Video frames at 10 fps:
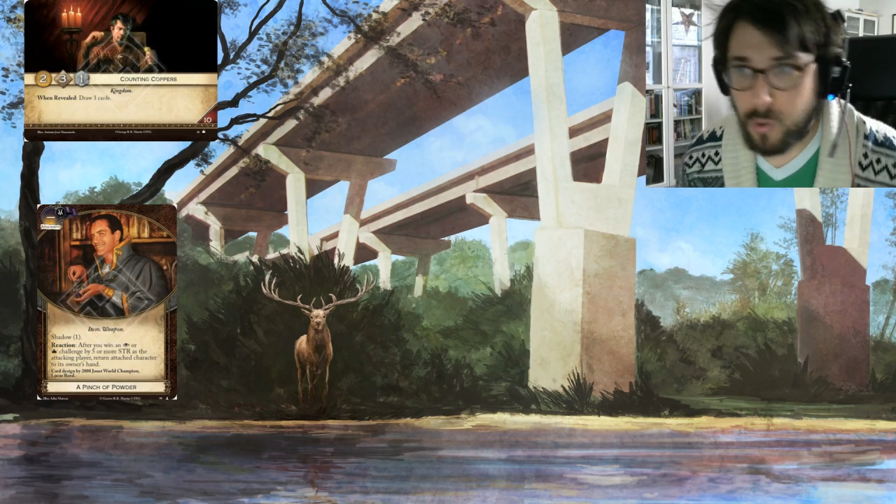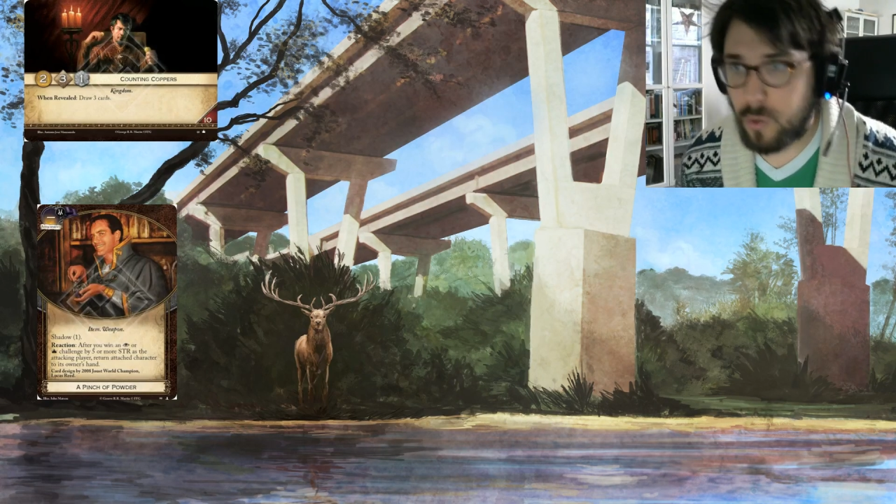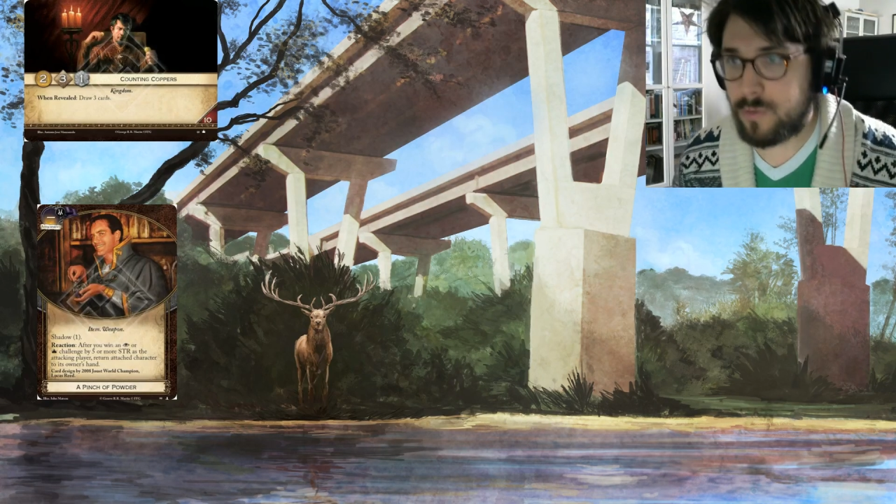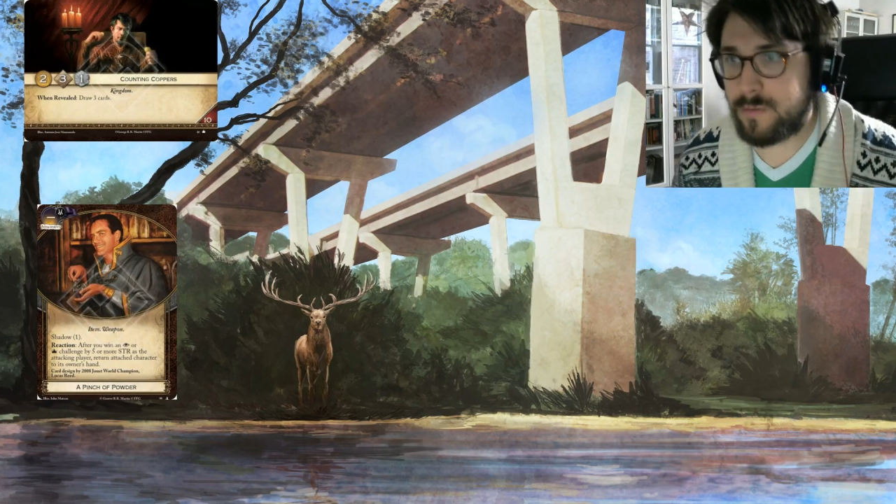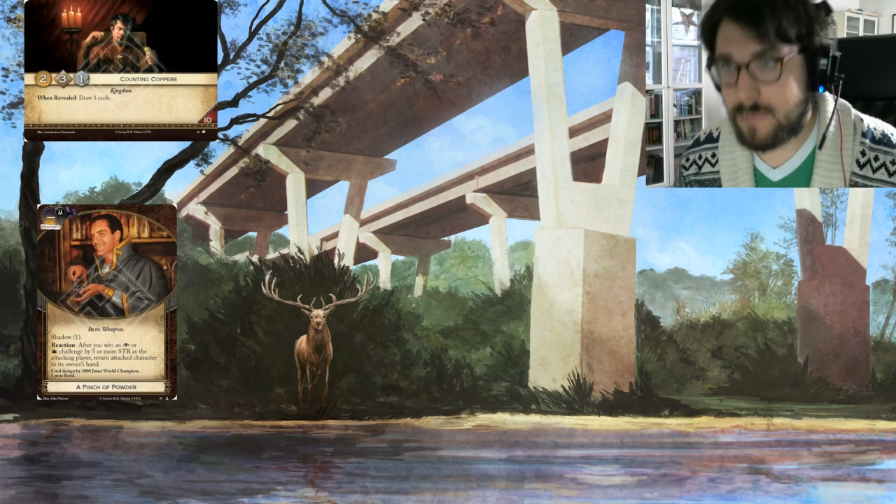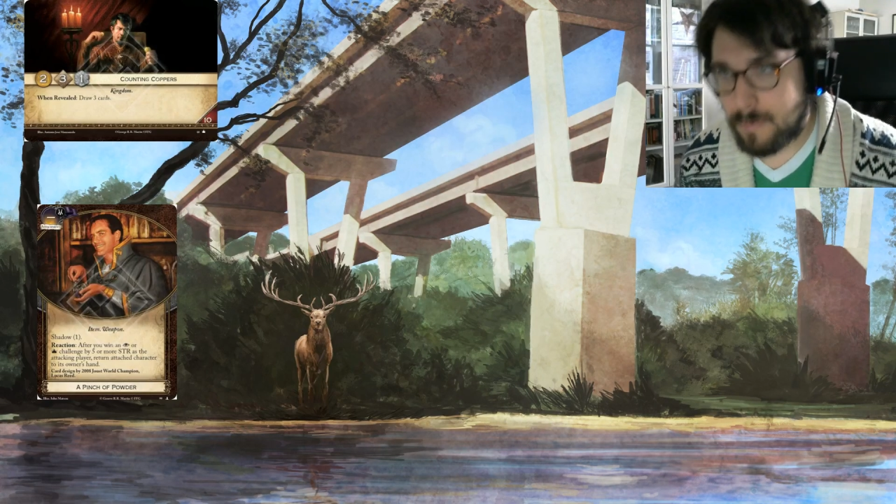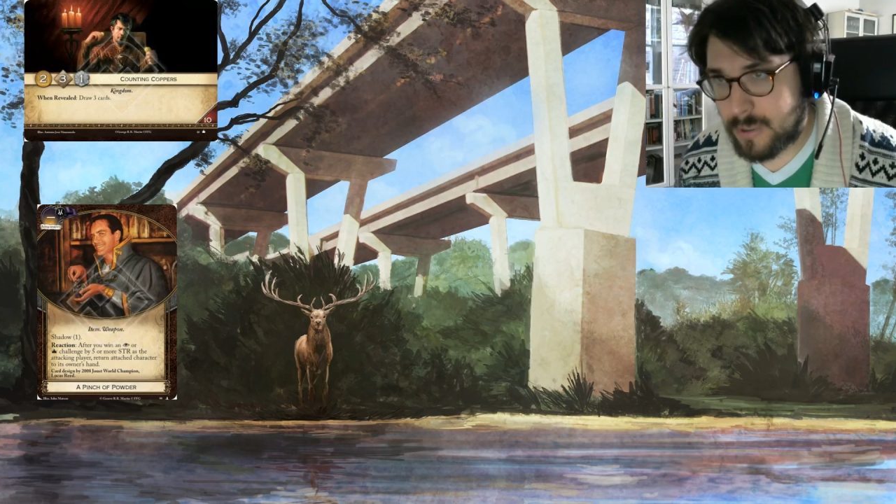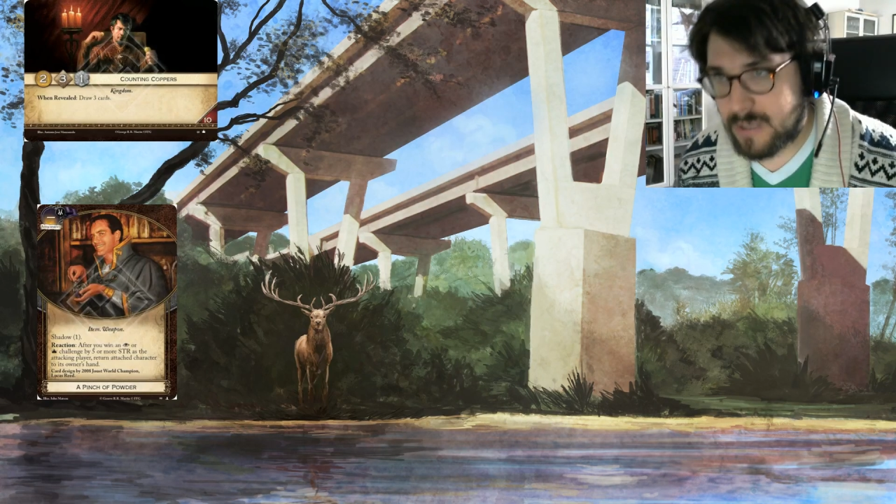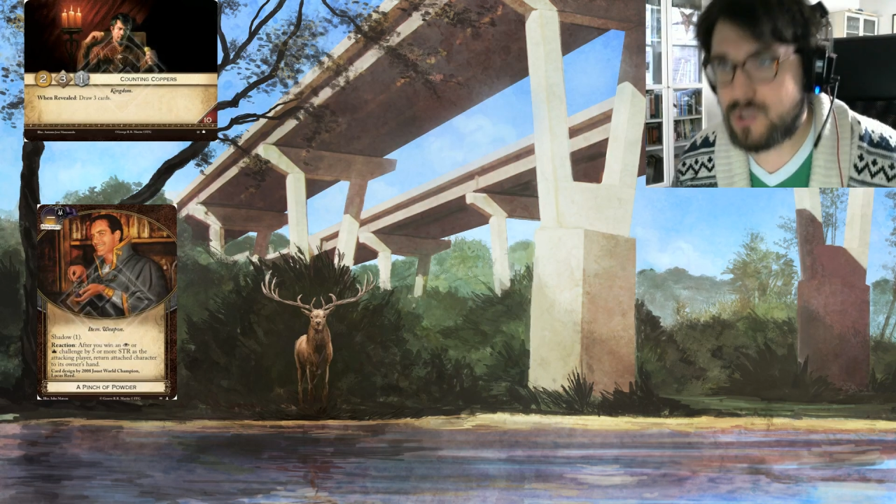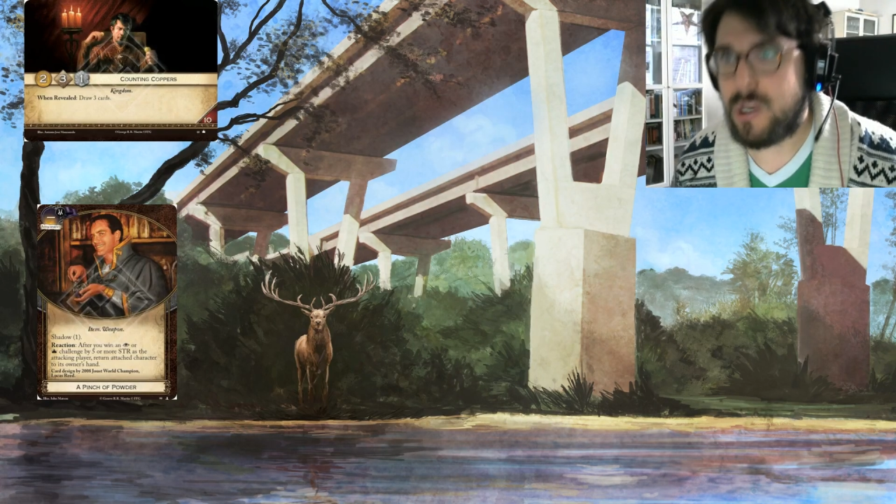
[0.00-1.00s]
gold to
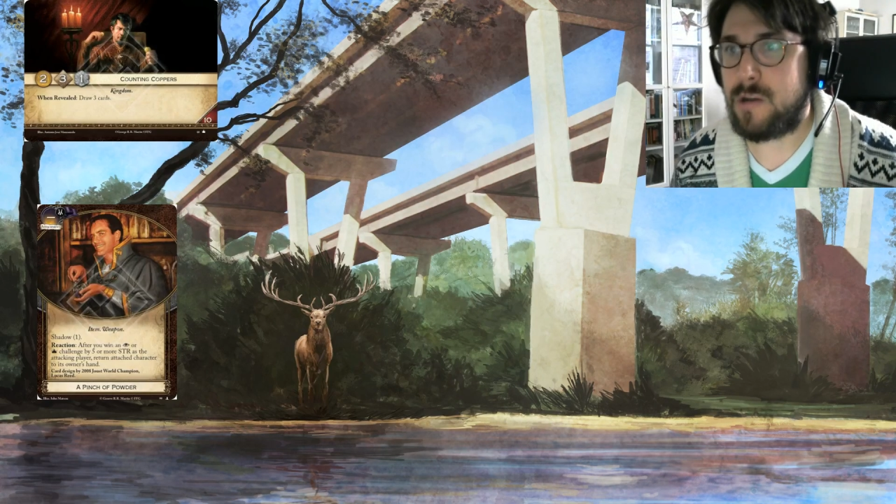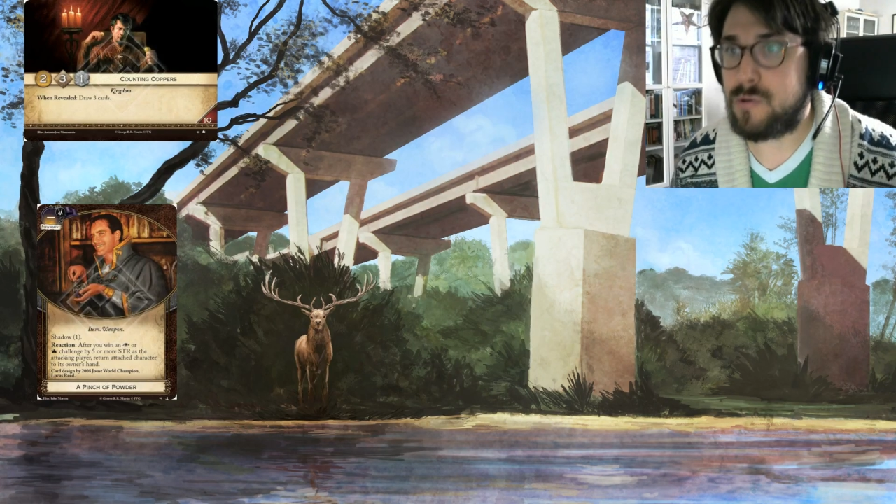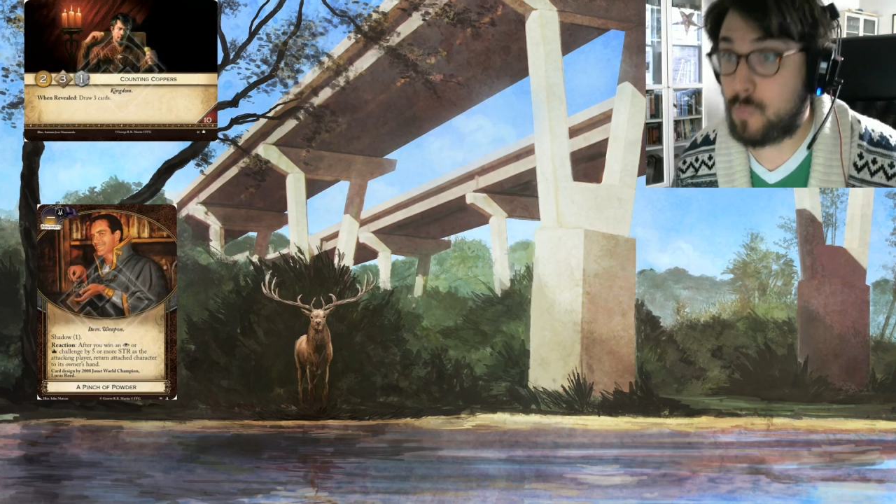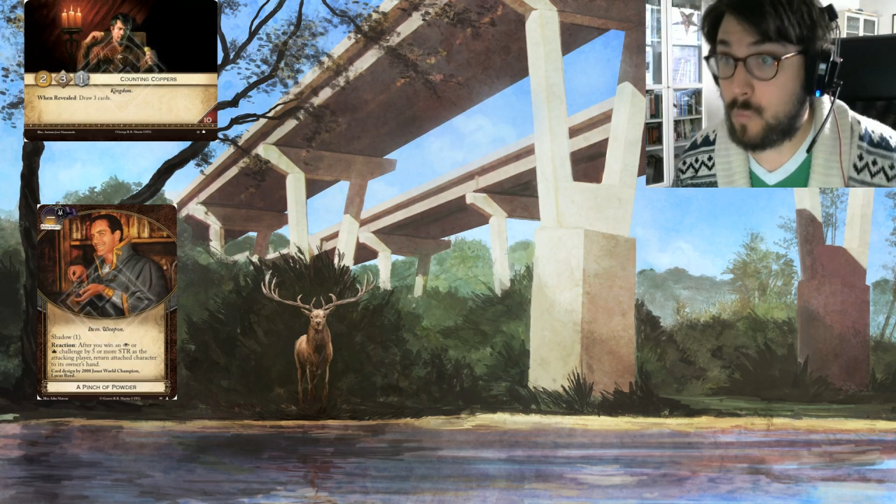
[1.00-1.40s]
put it in shadows,